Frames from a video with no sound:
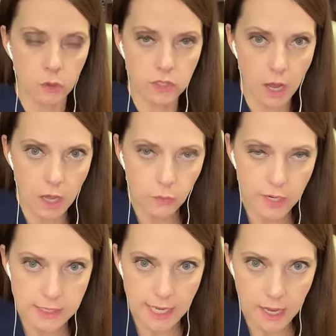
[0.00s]
it goes all the
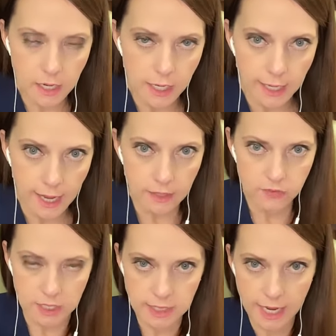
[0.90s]
way down and it kind
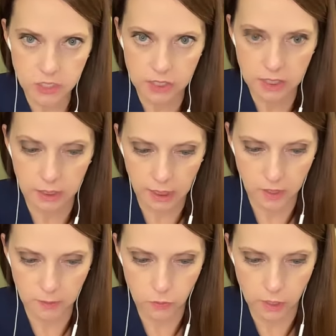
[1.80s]
of attaches to the
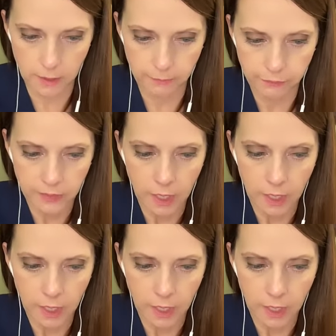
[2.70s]
labia minora.